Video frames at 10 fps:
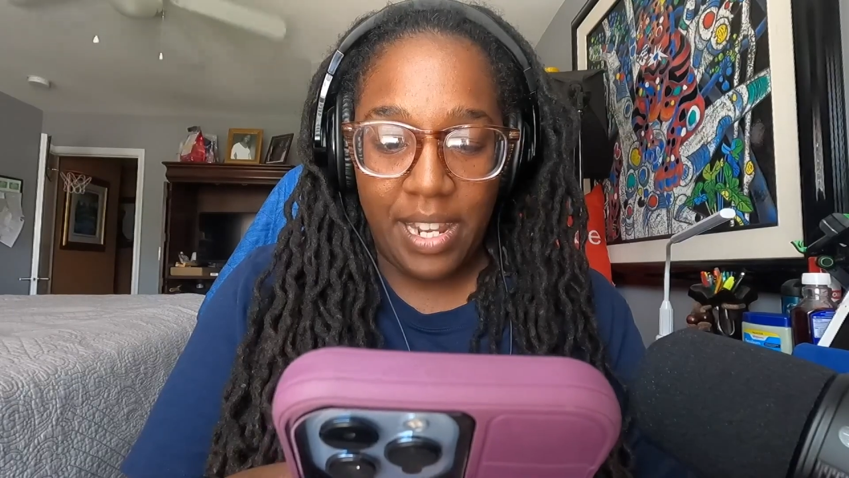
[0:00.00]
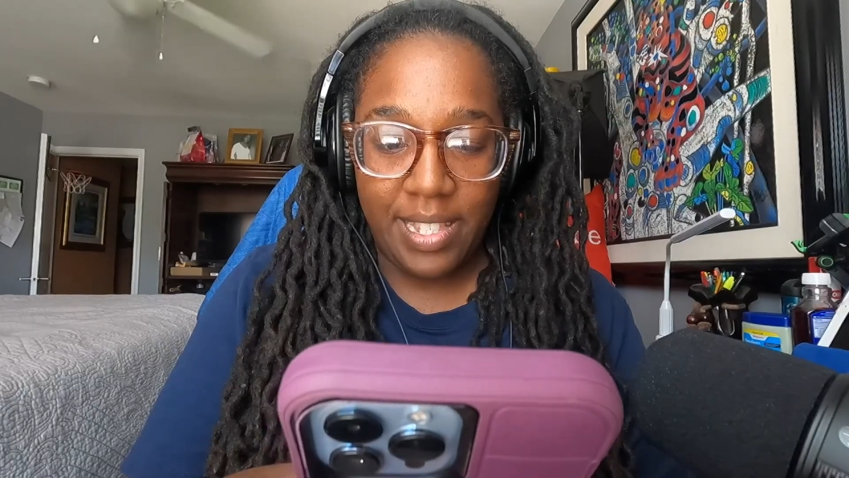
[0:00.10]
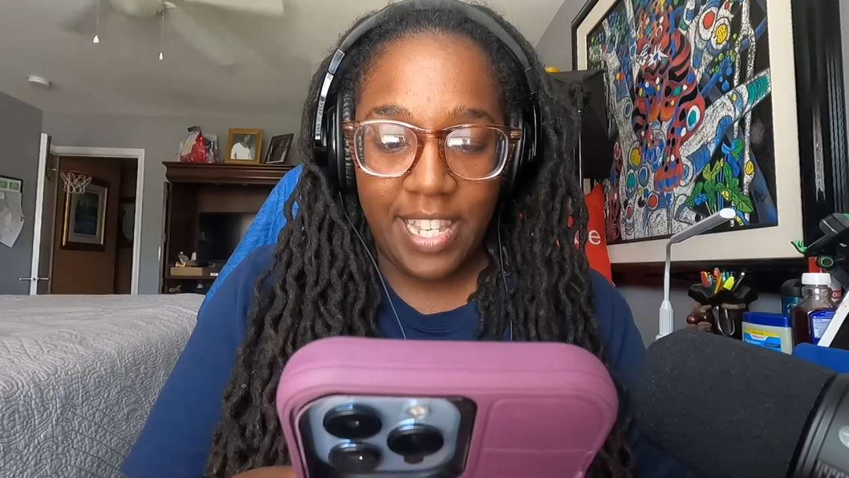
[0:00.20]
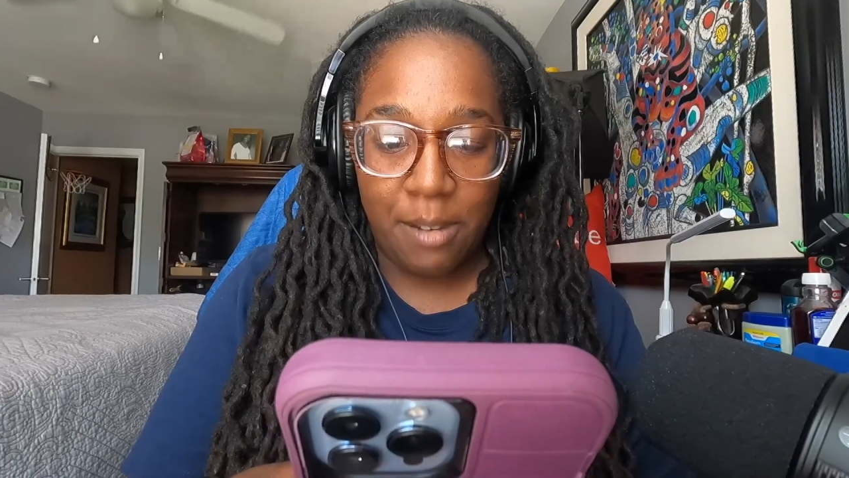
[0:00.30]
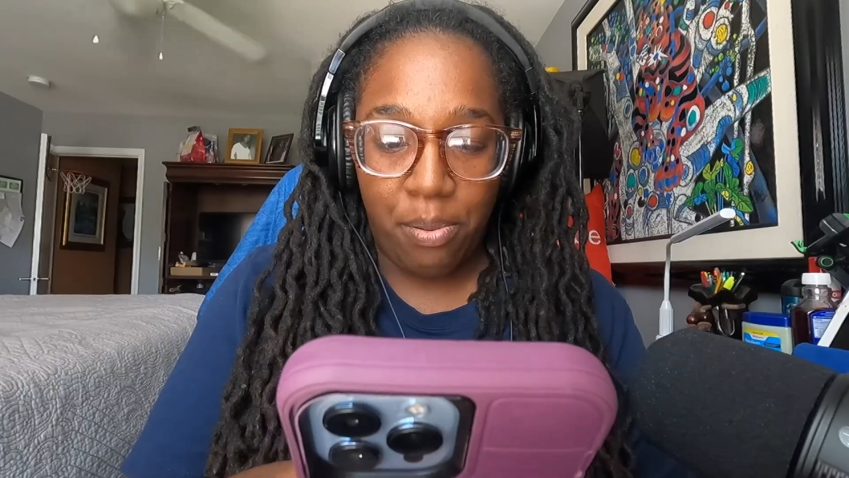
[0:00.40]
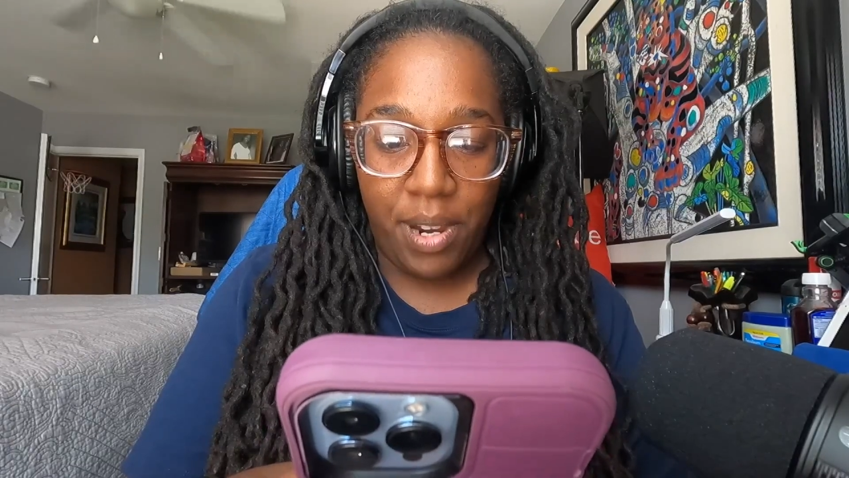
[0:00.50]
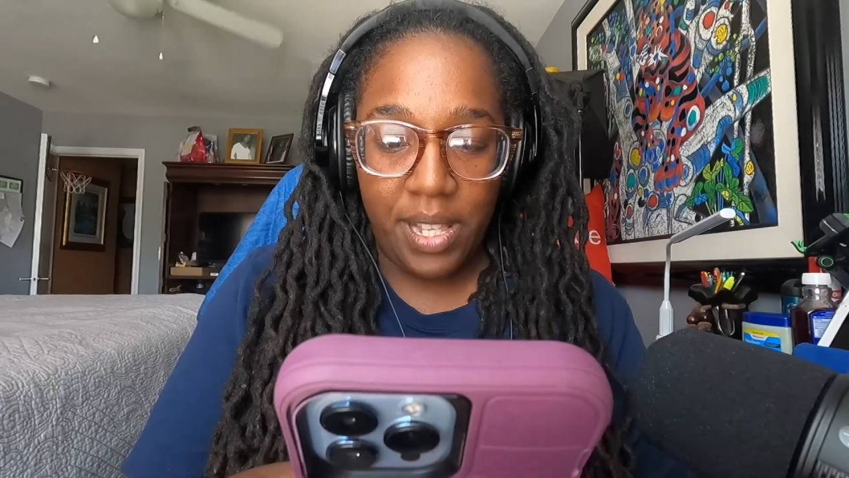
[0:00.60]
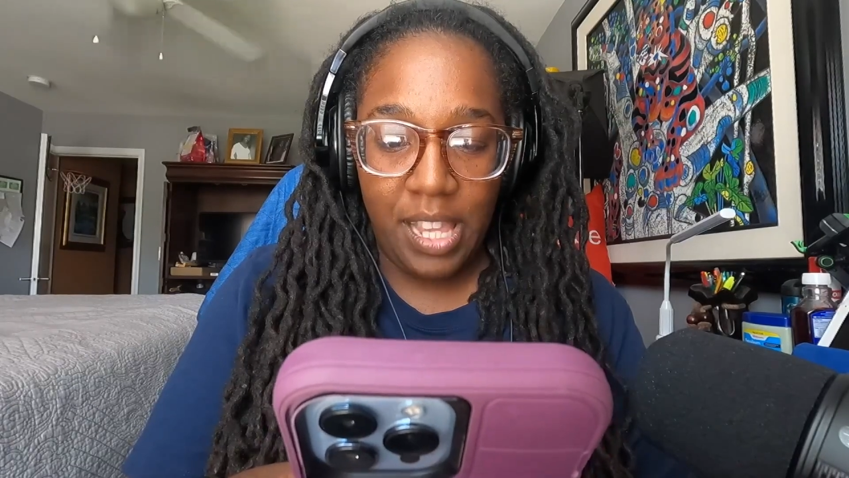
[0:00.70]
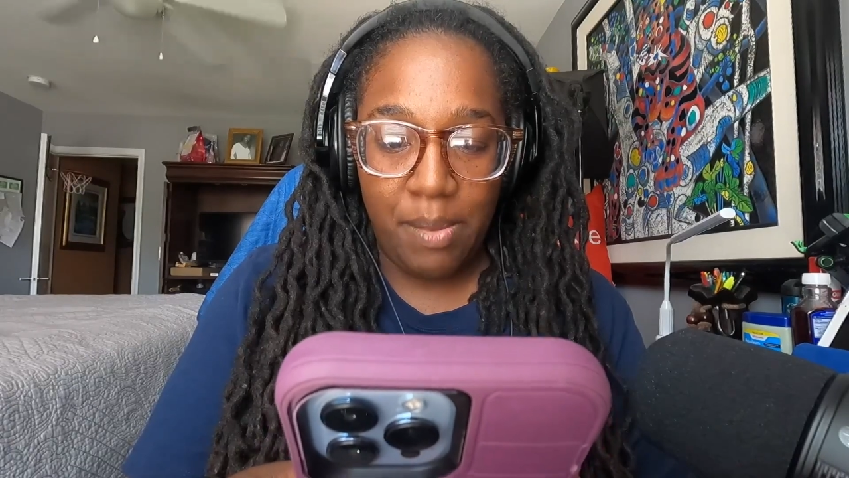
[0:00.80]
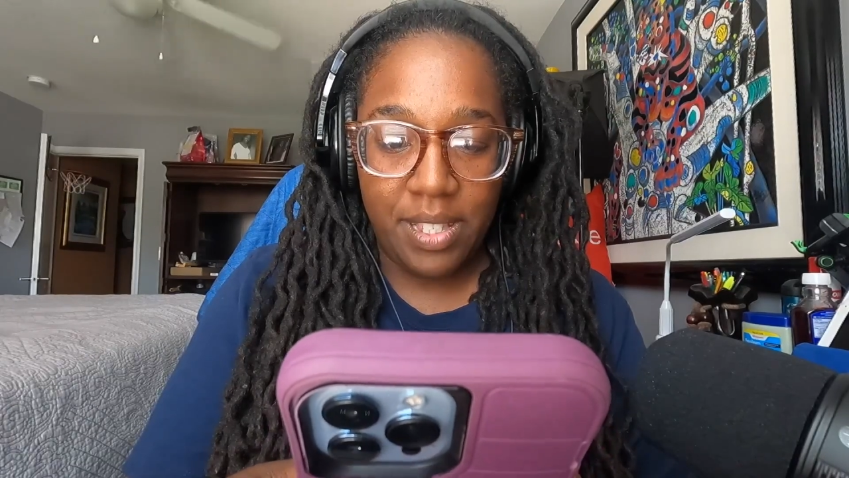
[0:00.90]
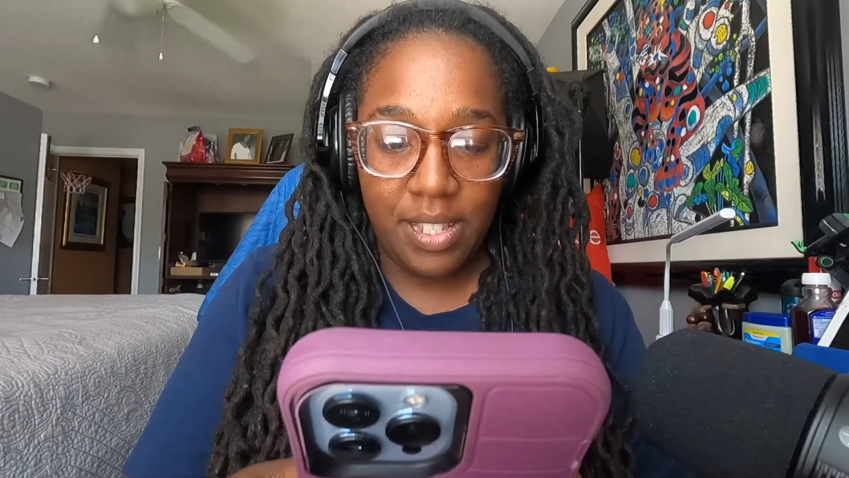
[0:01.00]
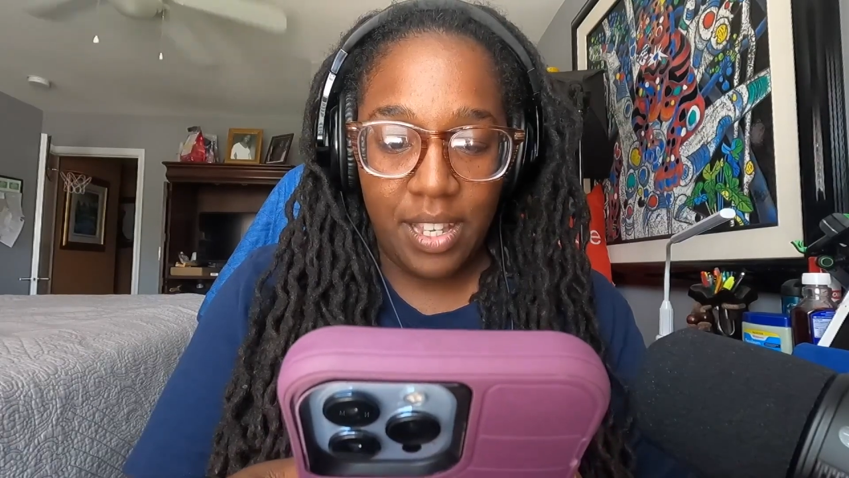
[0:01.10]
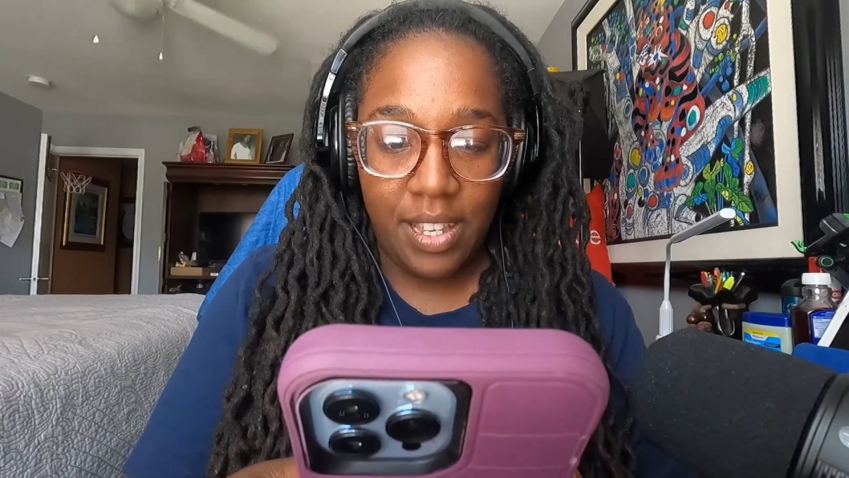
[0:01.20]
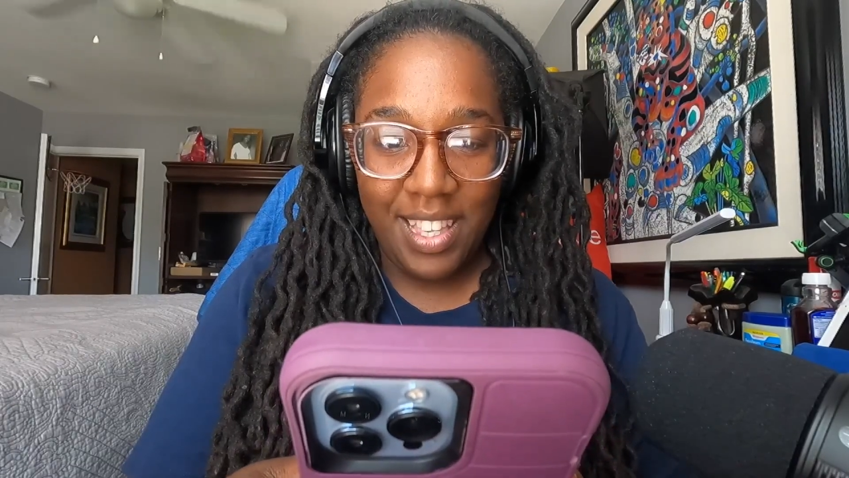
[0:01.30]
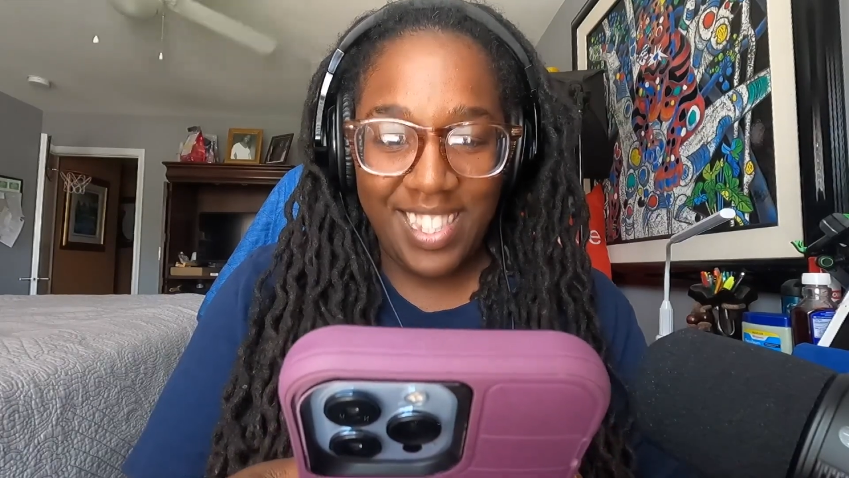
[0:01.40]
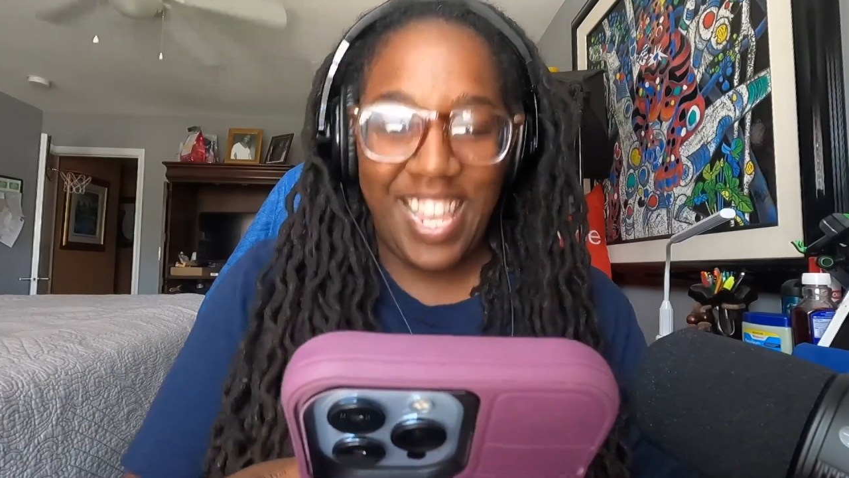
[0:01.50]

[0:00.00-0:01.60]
his print. Let me see.